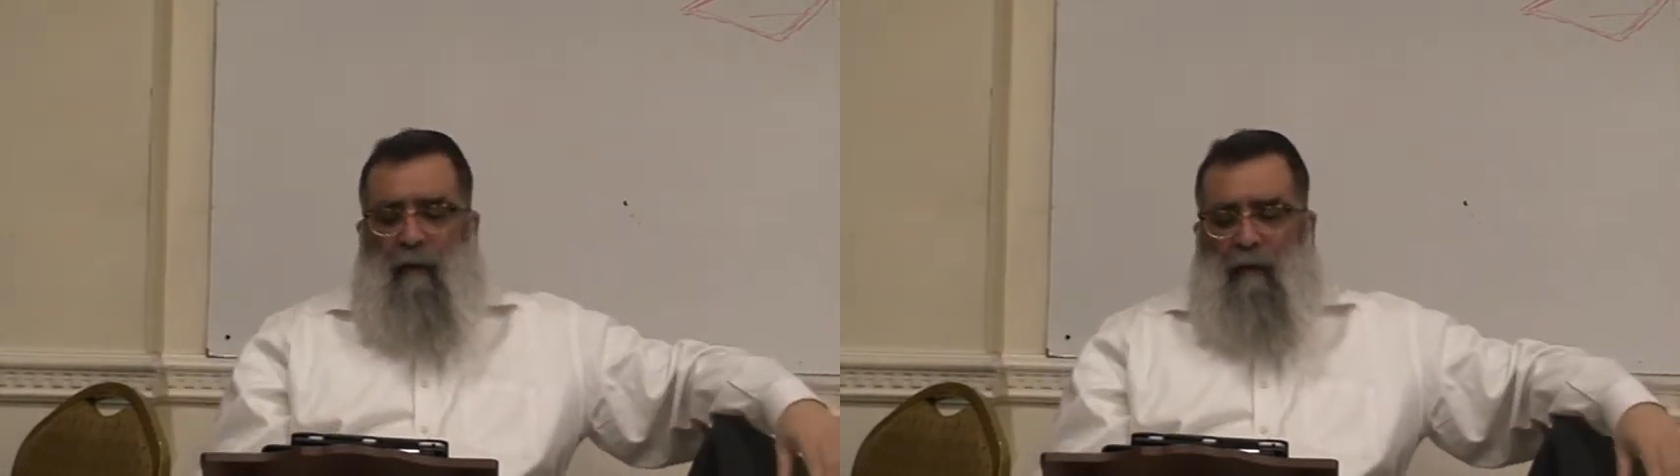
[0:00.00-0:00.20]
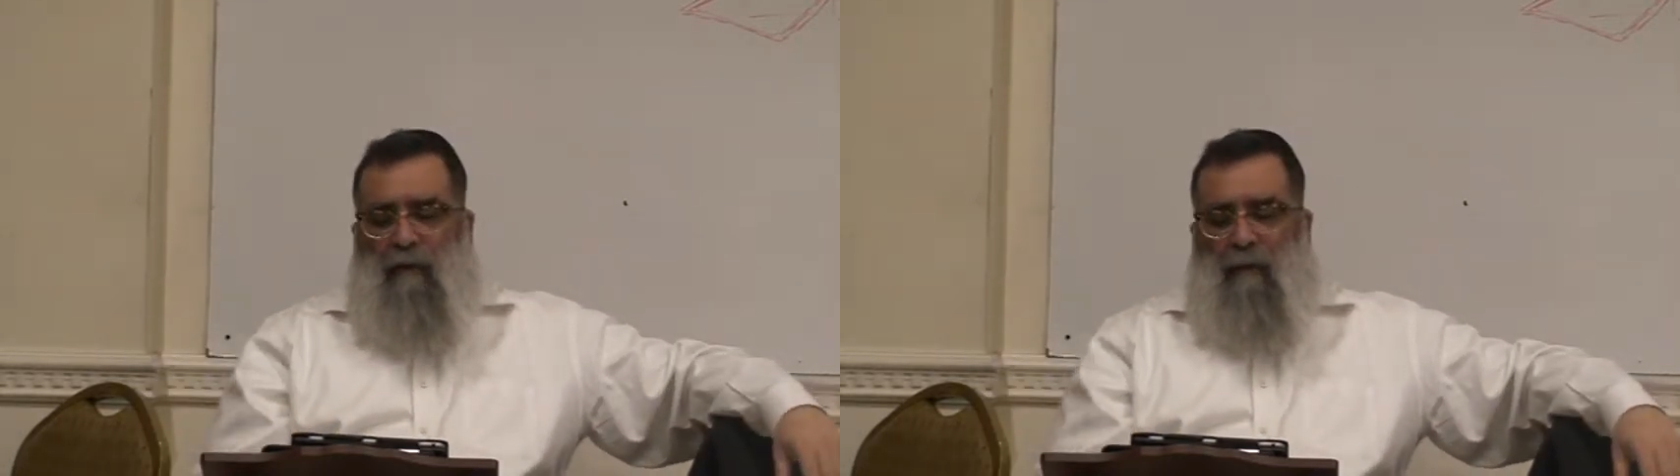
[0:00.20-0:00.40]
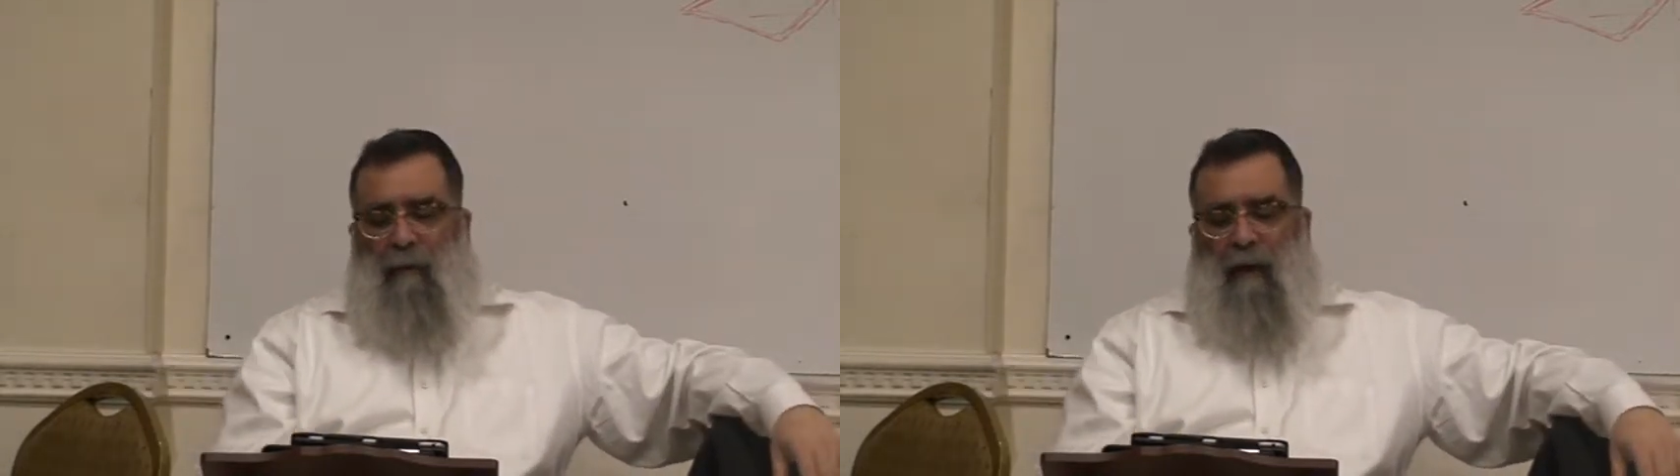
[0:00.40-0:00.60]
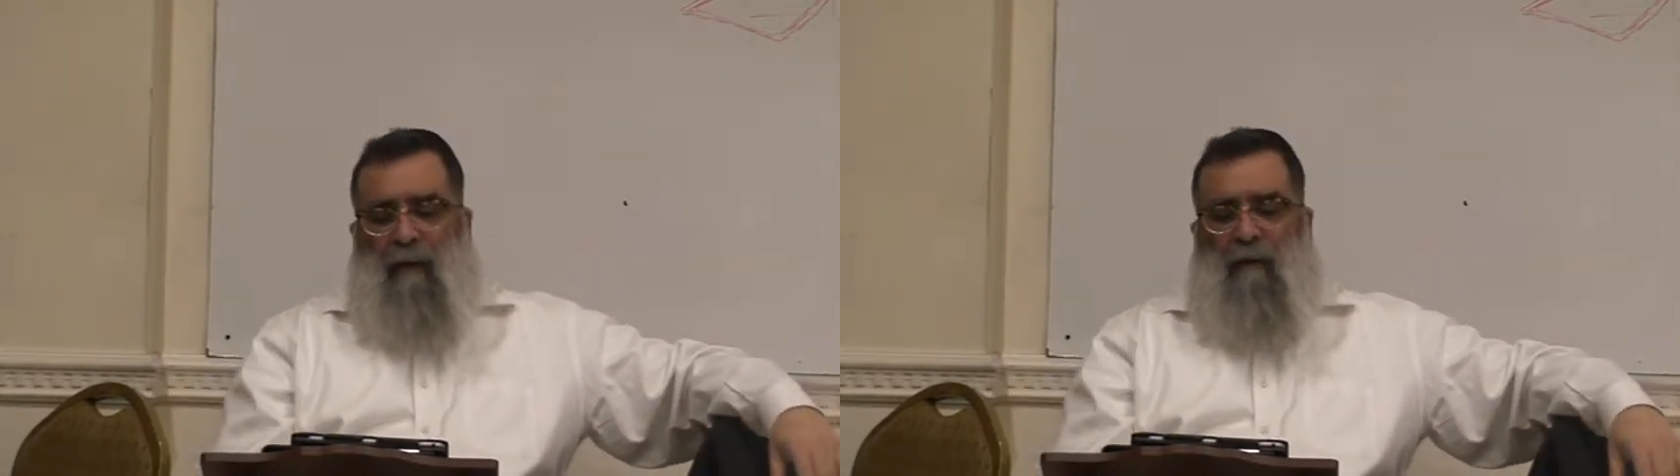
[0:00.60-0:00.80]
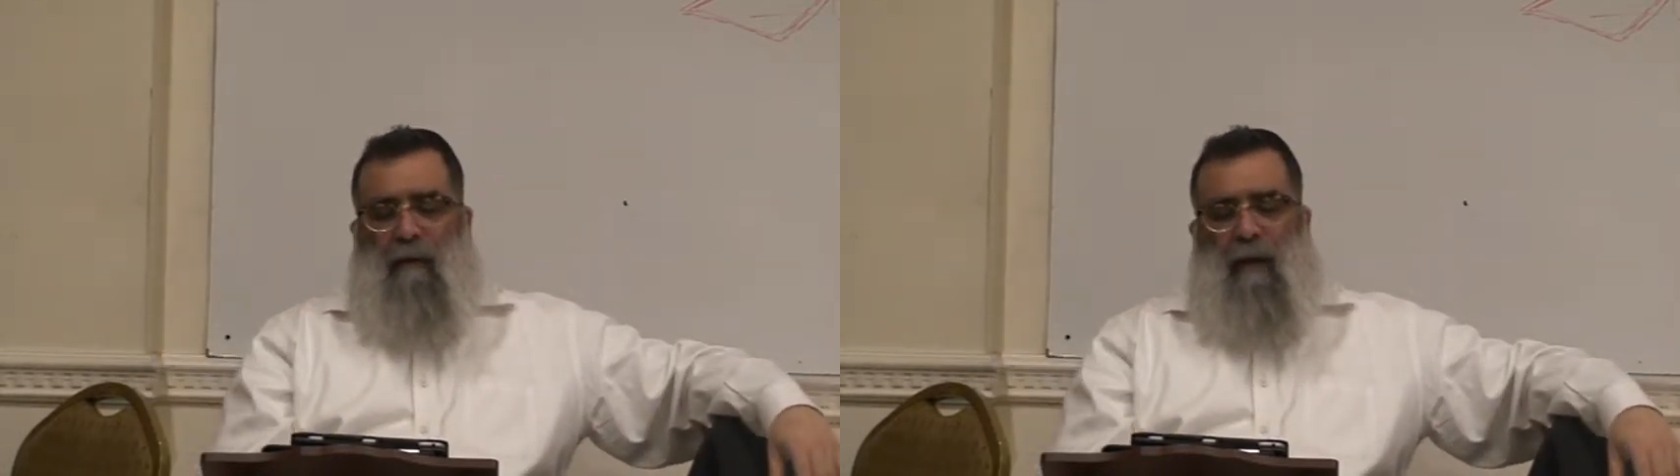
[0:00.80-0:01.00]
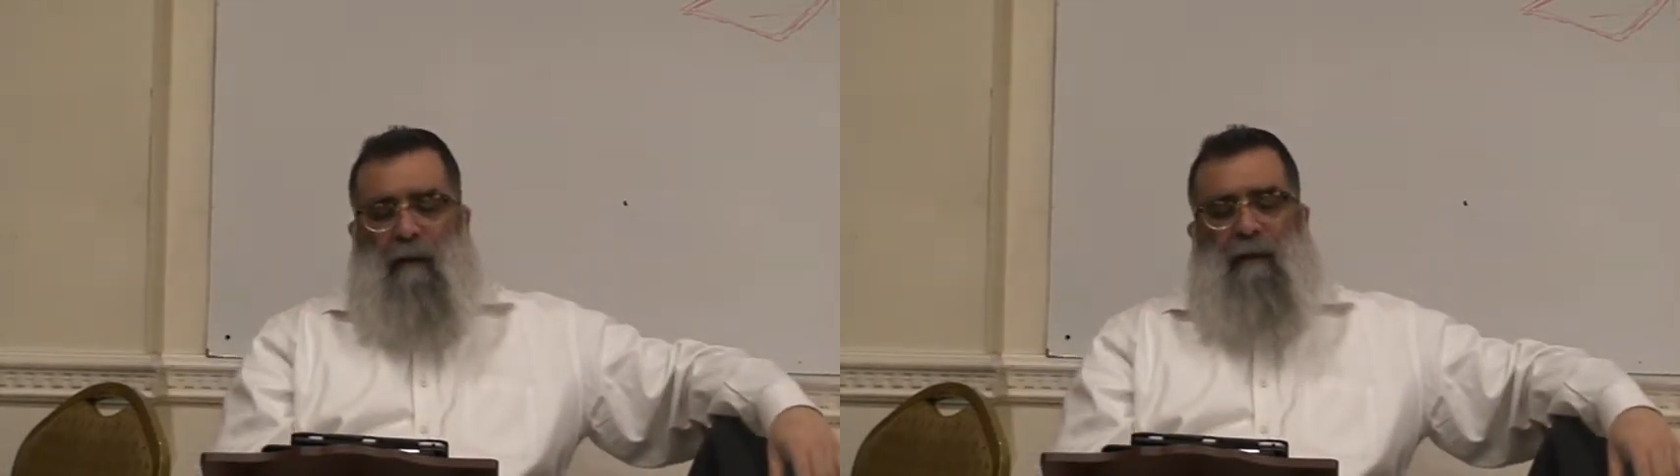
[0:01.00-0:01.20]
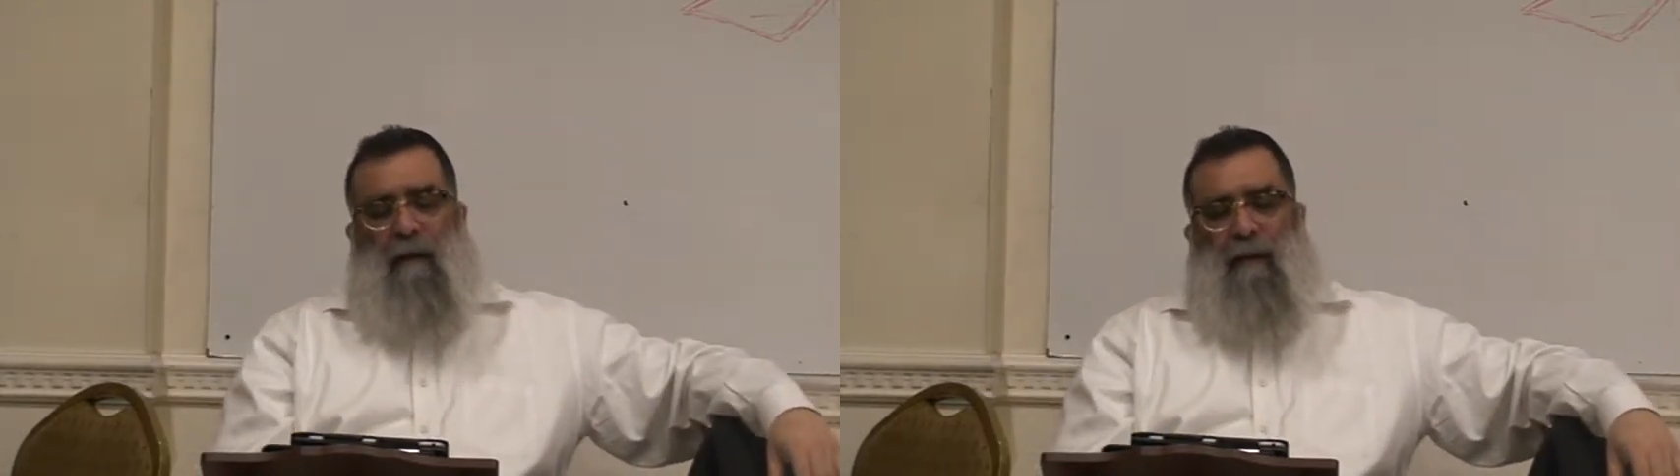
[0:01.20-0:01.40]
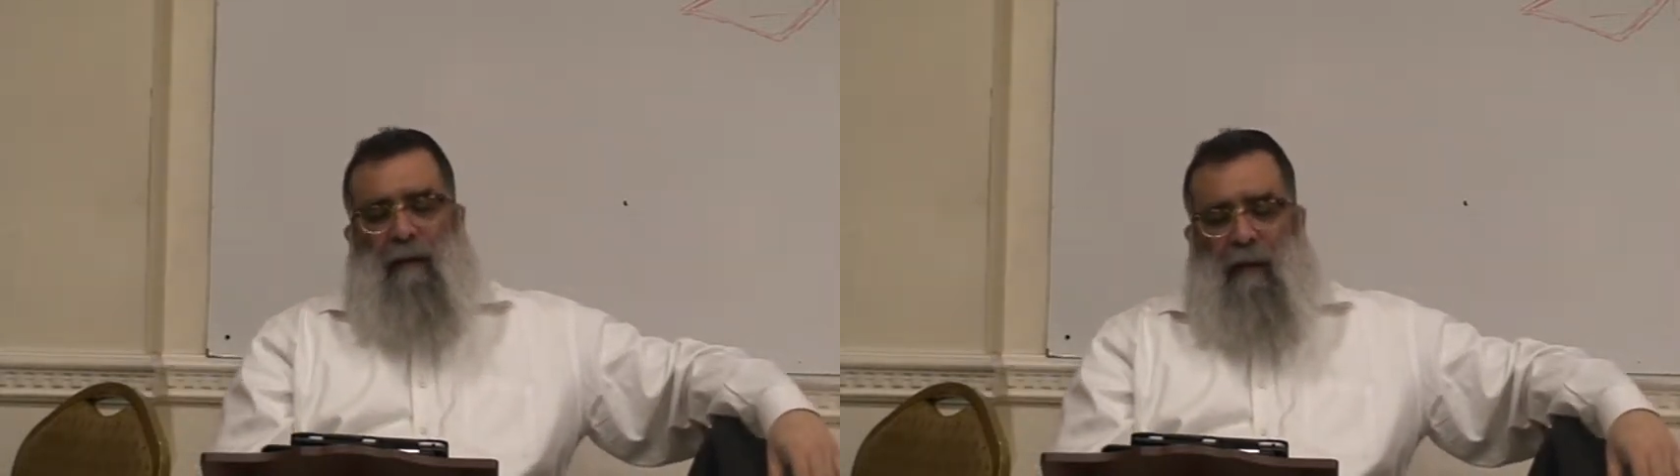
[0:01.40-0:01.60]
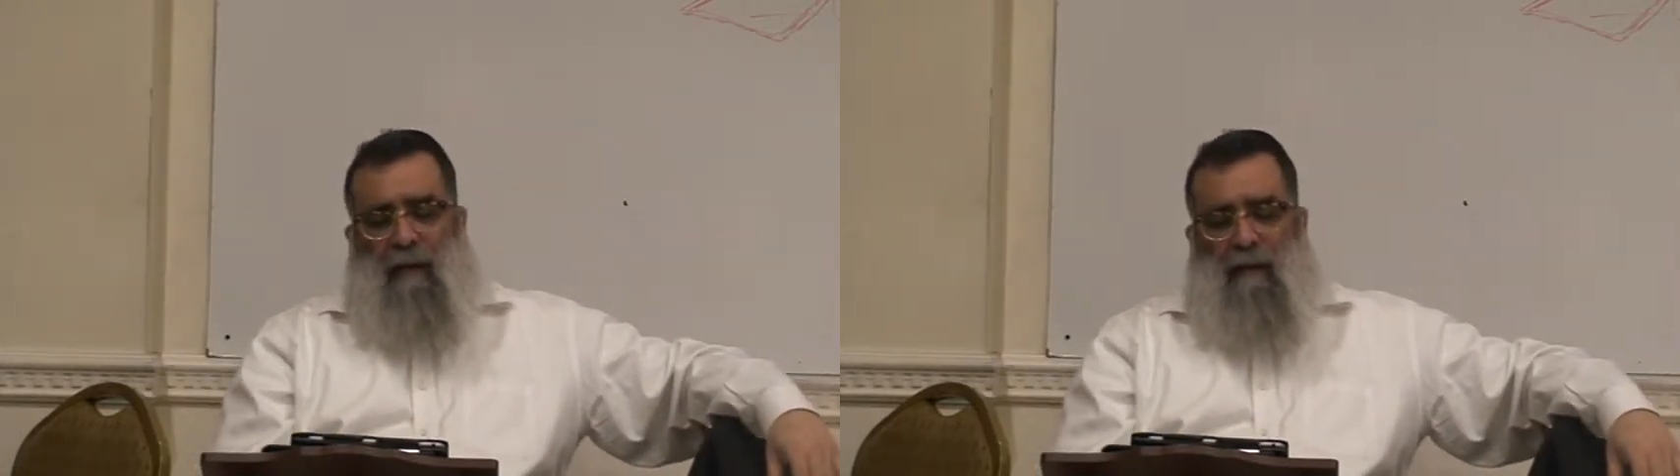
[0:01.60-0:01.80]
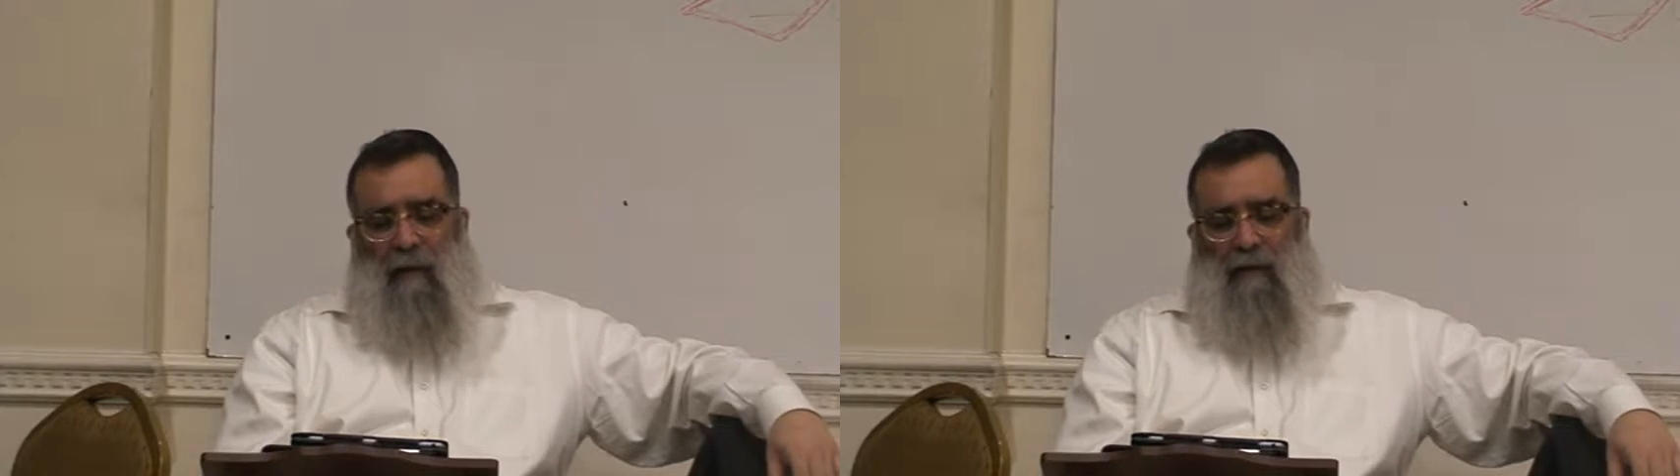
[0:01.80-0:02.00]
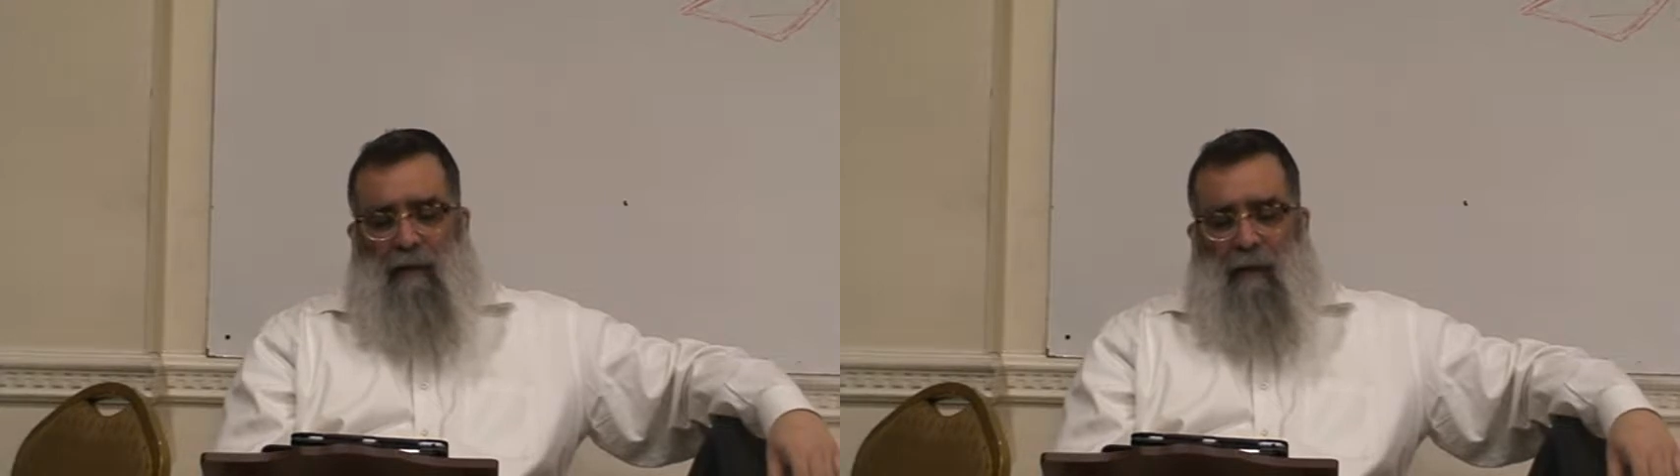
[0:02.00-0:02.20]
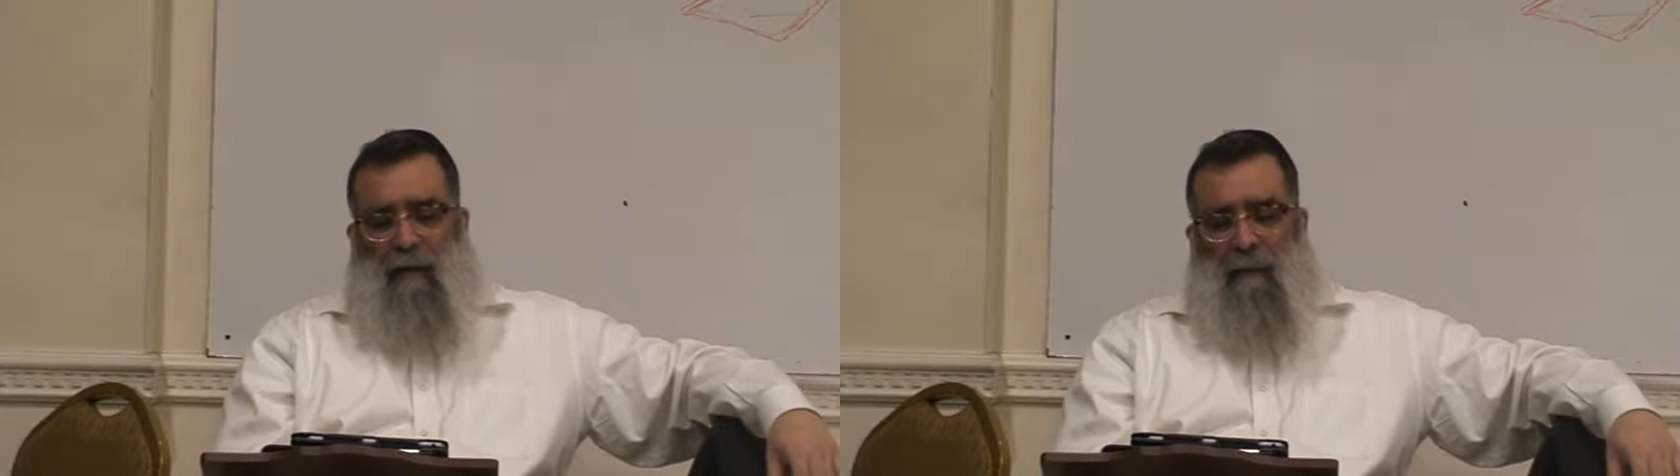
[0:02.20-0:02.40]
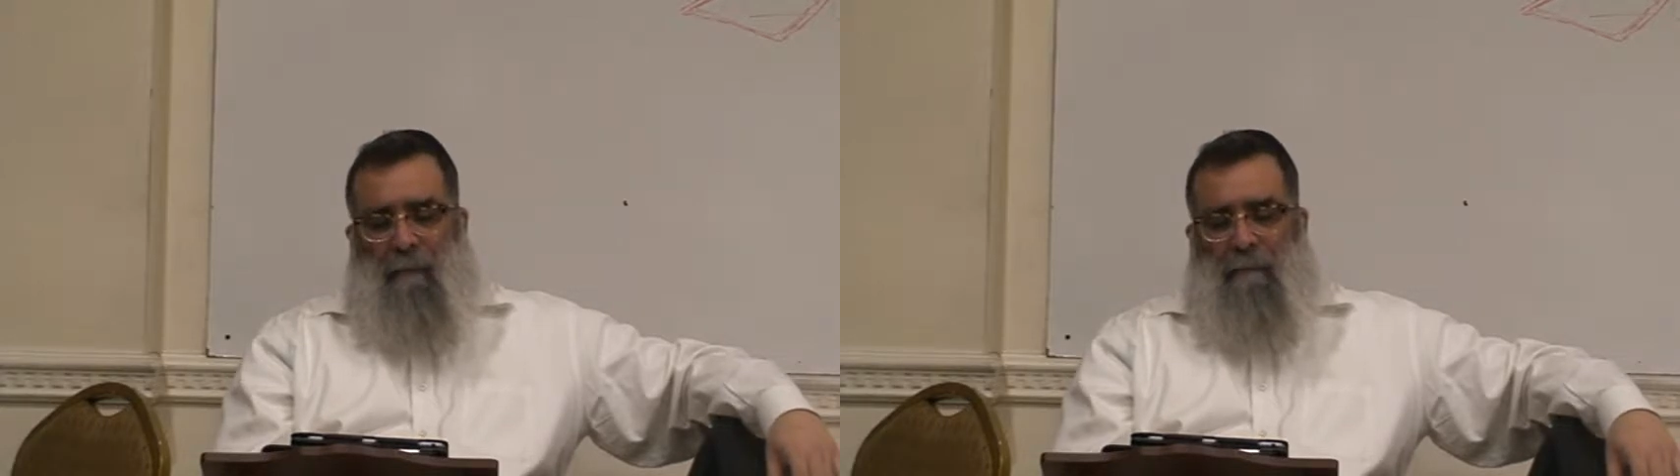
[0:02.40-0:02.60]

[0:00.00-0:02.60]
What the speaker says: we should make it easier until he gets used to it.